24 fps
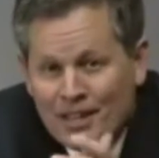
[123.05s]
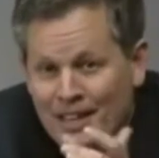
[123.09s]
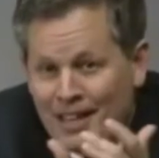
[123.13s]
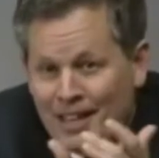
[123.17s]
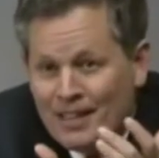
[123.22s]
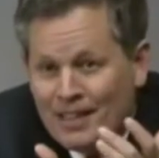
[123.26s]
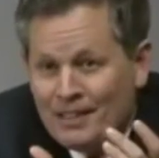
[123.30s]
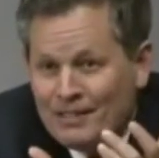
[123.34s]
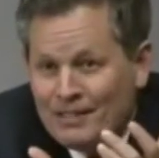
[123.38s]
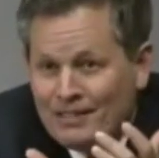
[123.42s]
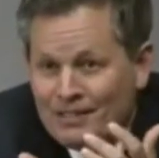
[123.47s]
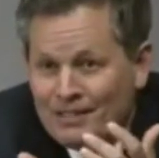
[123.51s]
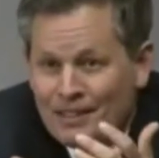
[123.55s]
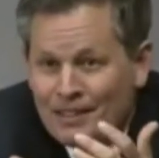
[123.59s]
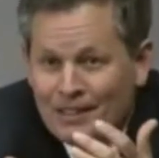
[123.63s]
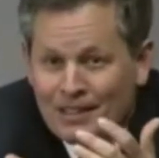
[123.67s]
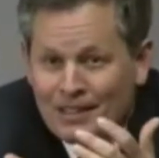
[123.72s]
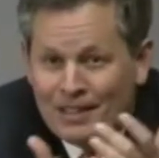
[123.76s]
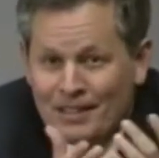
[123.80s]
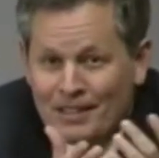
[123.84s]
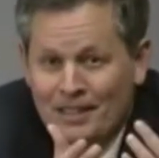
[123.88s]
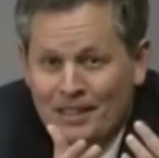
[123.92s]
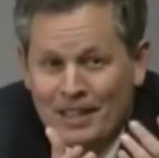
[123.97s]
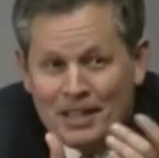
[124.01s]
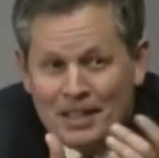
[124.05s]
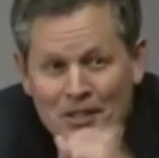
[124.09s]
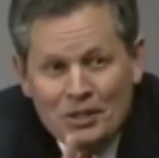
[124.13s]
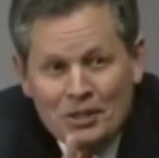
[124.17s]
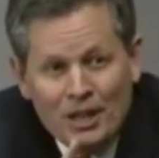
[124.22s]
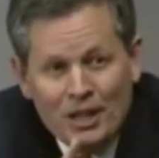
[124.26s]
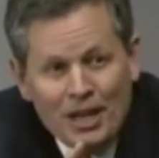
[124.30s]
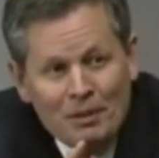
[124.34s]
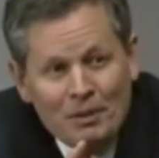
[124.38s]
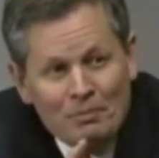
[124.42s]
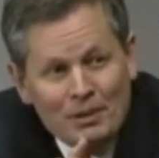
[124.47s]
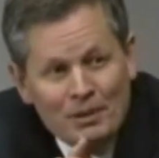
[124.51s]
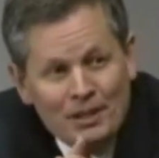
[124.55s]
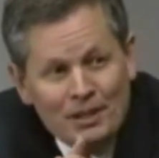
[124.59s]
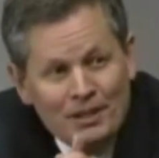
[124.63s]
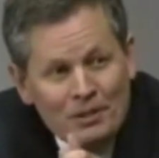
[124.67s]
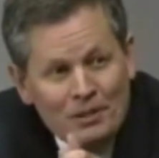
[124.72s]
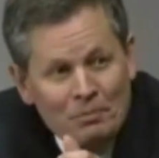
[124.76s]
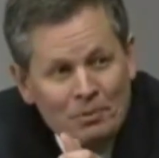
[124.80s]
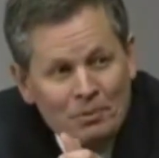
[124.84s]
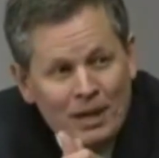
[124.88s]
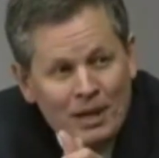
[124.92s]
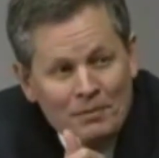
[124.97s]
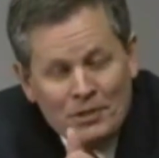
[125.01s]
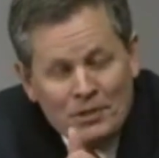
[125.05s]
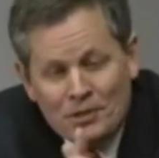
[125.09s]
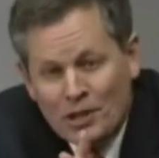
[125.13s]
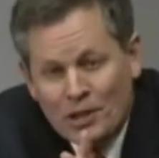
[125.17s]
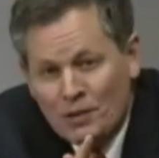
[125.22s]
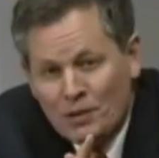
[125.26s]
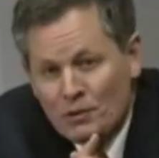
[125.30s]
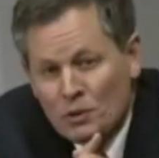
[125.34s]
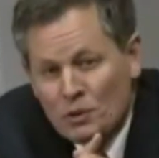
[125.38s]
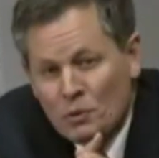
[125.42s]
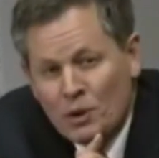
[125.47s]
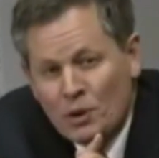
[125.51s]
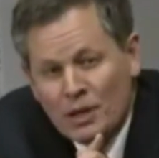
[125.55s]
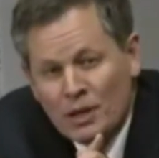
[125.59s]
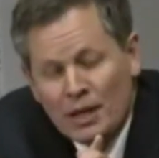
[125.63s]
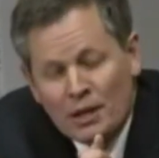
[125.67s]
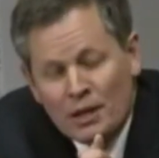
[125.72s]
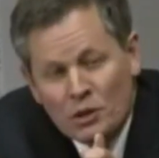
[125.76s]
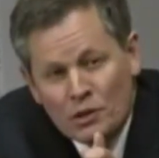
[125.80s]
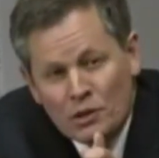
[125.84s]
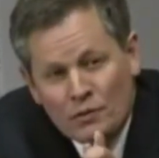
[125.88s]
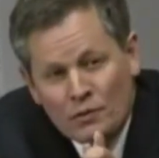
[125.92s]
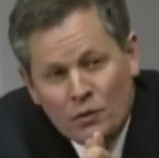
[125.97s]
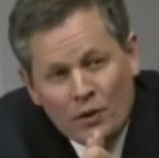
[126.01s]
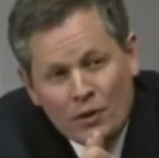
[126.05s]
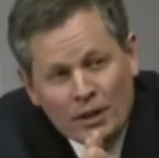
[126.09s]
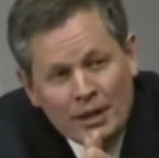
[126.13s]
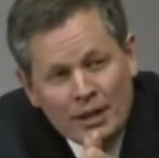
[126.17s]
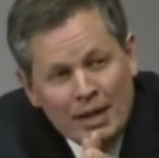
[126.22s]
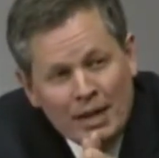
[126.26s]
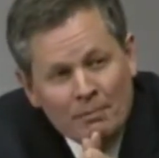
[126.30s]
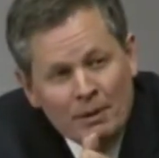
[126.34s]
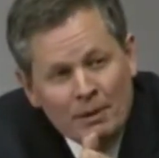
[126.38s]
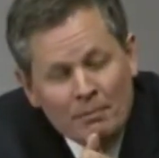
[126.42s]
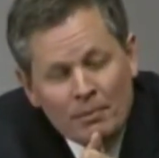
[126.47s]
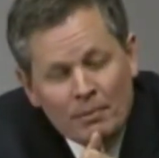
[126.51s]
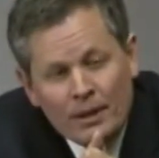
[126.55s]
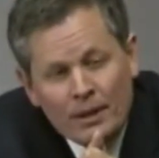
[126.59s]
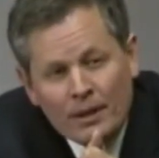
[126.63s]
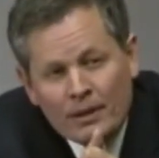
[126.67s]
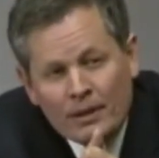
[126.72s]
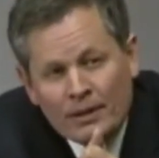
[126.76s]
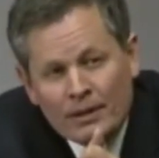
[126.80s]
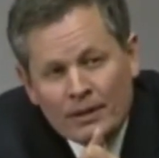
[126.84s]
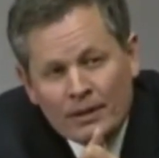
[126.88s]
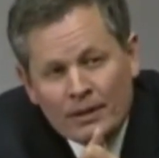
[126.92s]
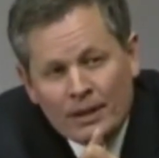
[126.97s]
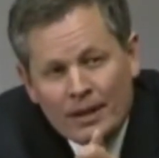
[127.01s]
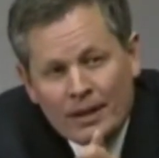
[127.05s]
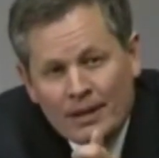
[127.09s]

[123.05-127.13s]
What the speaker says: I had a day job in the private sector for 28 years before I came up here.